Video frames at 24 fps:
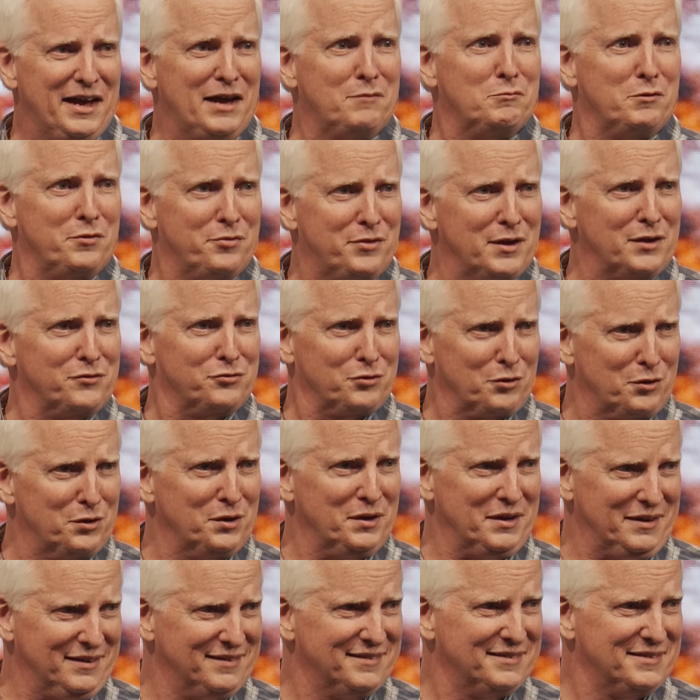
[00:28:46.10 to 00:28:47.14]
and when things are
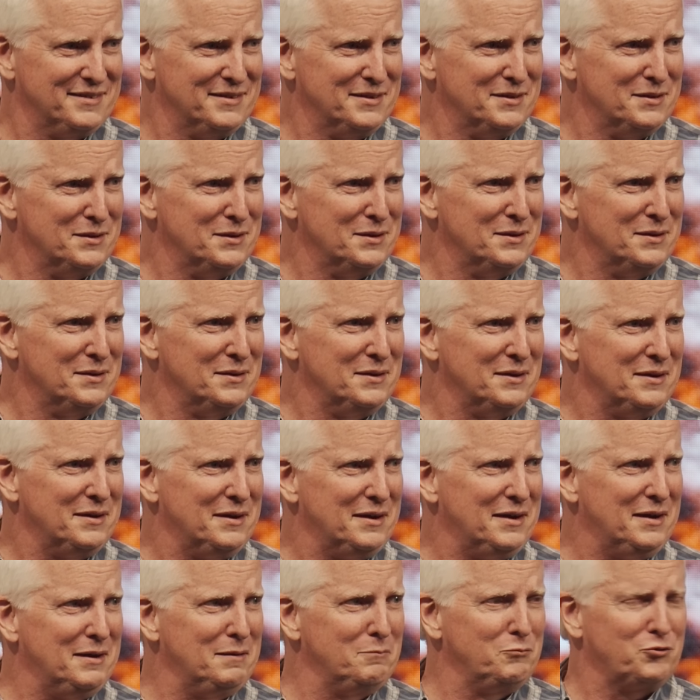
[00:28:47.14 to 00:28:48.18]
good.
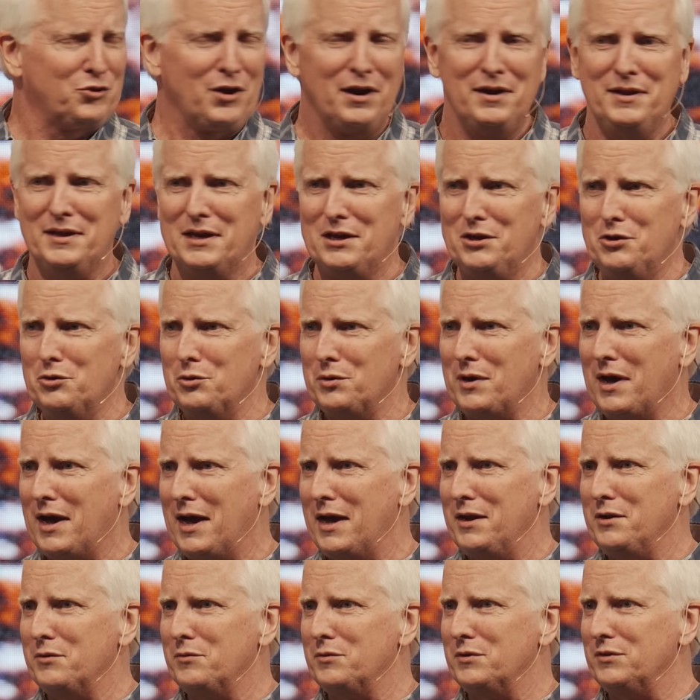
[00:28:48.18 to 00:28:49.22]
I'm trying to get you and
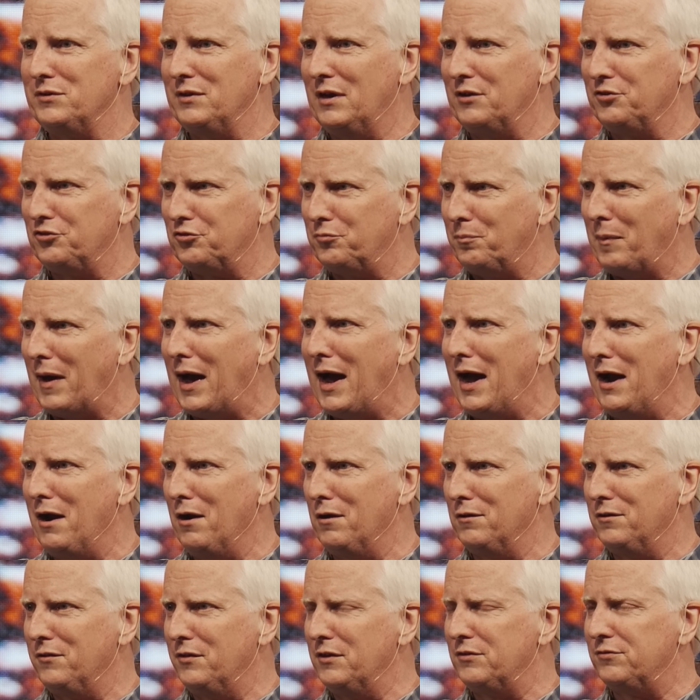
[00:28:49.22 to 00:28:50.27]
I to
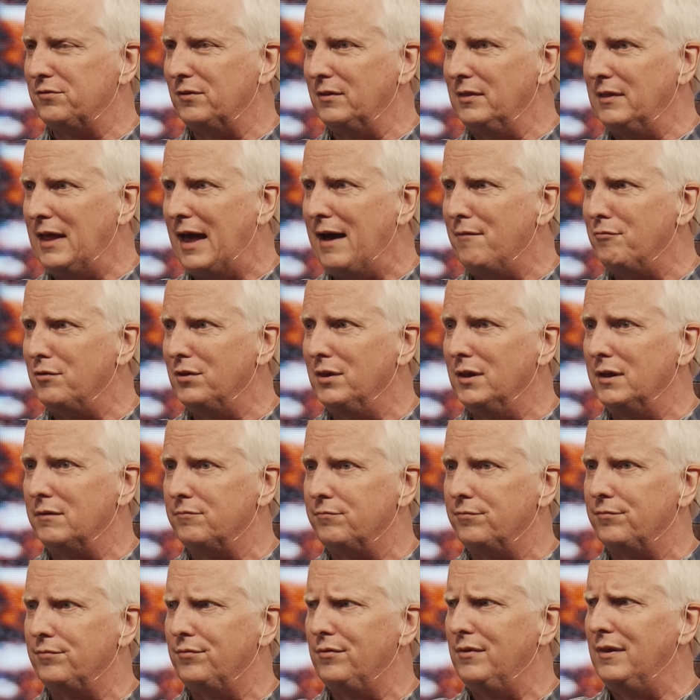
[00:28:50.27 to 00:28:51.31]
aspire to this level
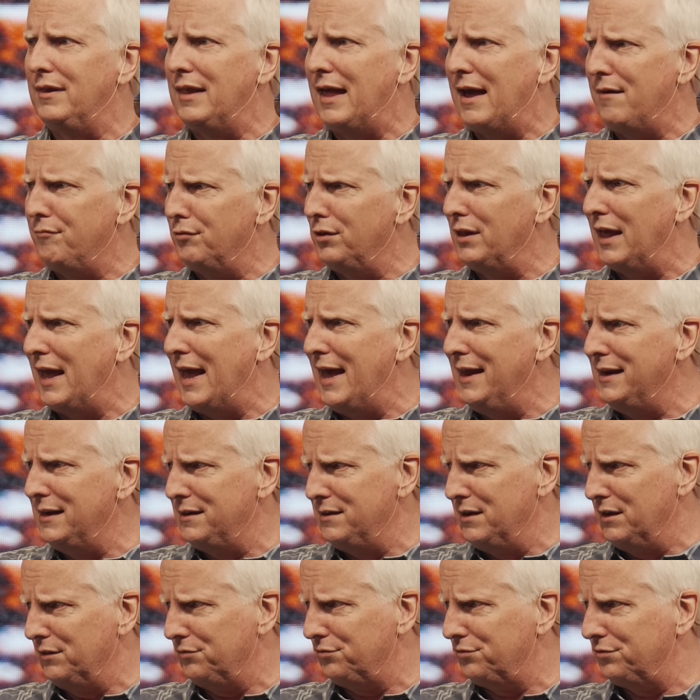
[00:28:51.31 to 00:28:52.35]
of level
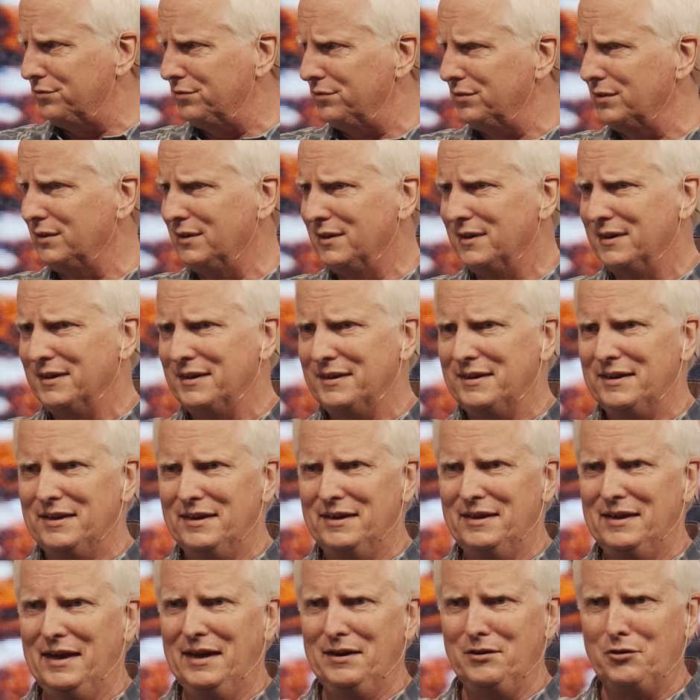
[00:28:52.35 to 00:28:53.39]
headedness
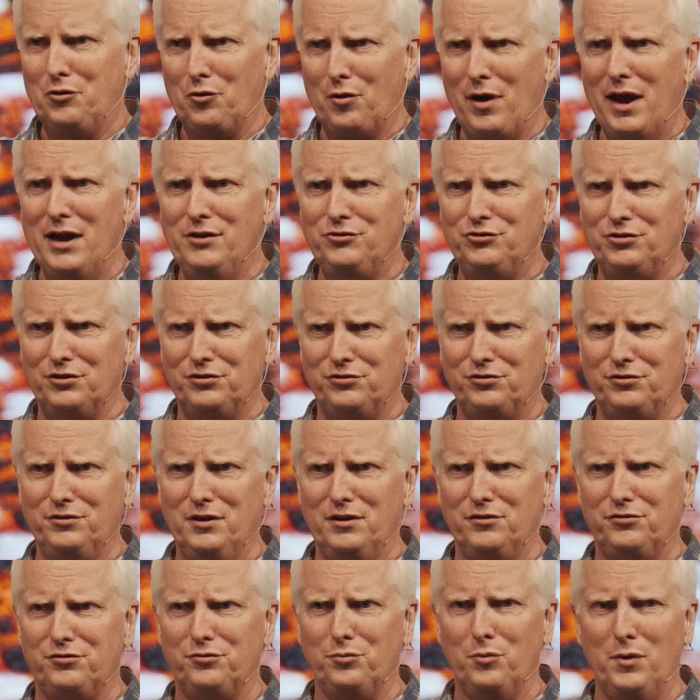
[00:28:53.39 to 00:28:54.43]
and
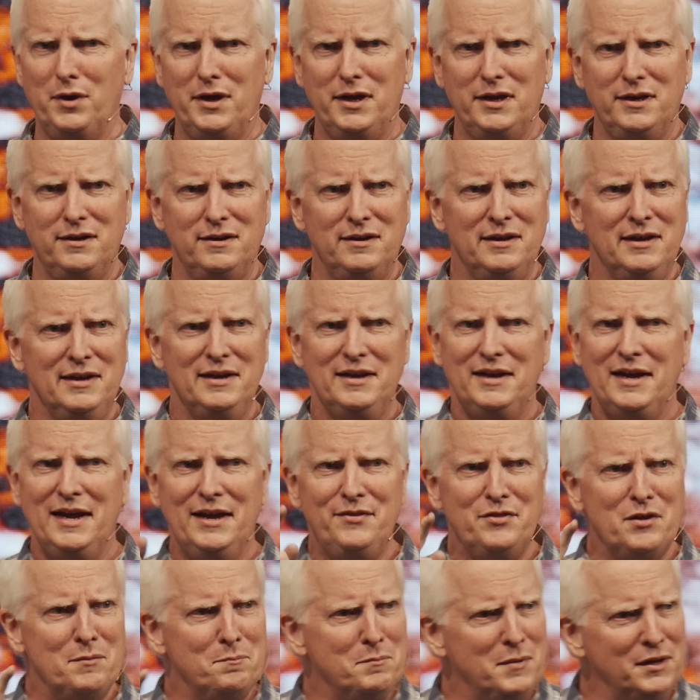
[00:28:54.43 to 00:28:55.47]
graciousness when,
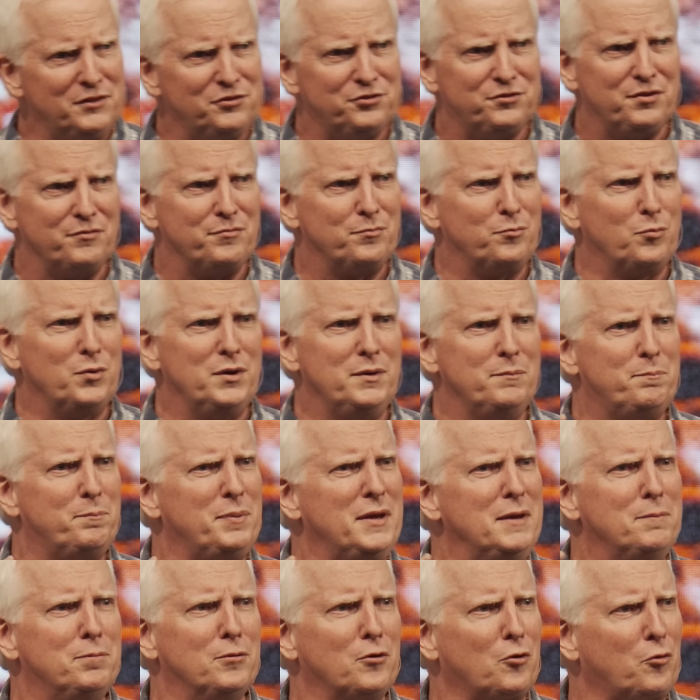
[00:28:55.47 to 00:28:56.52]
in the midst of, when
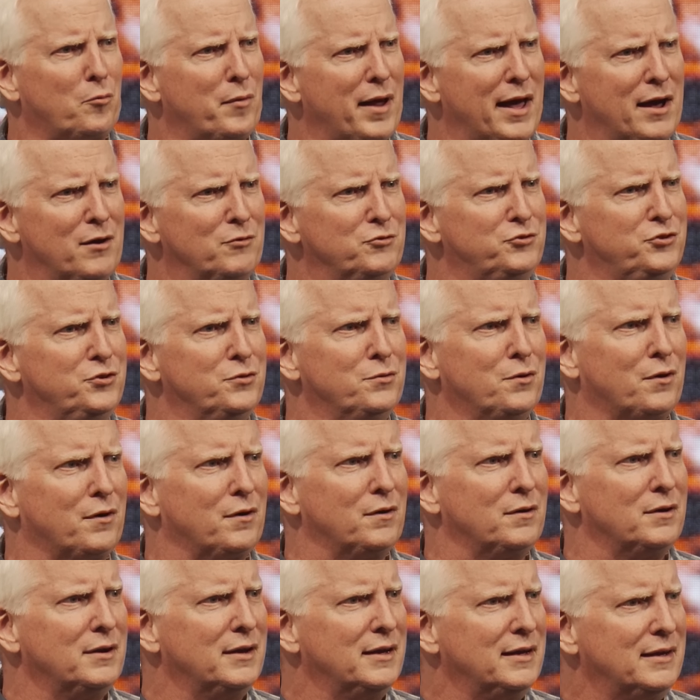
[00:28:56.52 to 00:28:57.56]
people around you
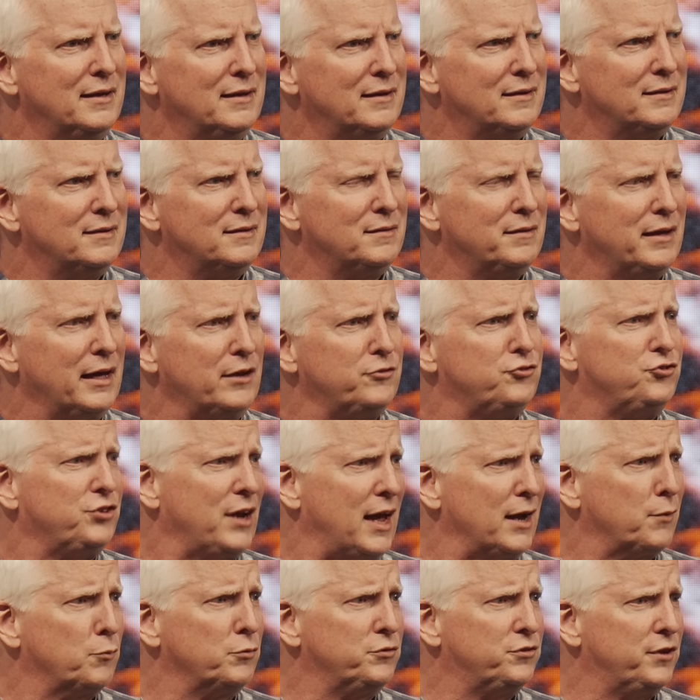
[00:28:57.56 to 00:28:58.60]
are, as
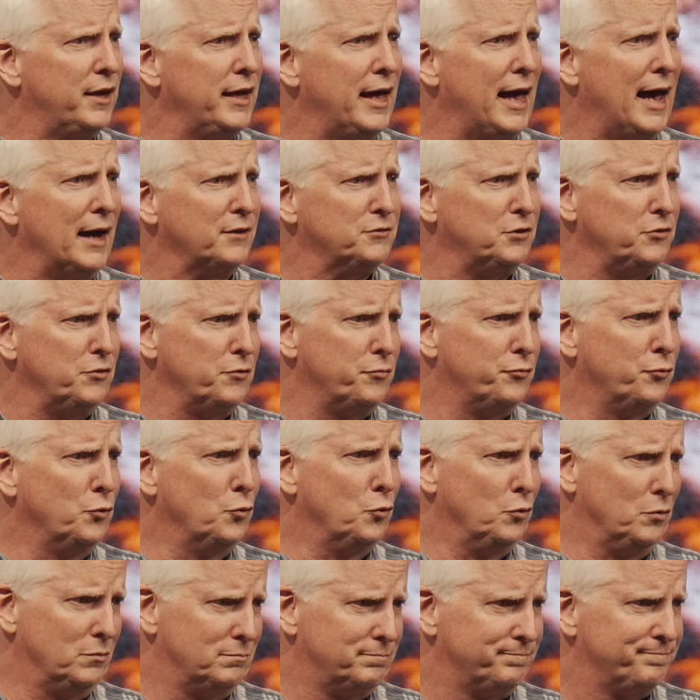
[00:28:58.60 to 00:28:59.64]
Shaq would say, acting the
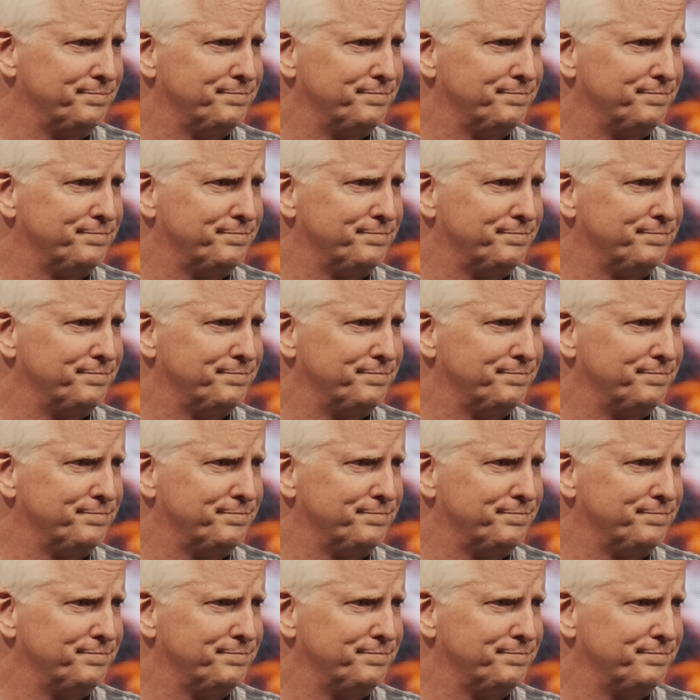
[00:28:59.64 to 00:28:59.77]
fool.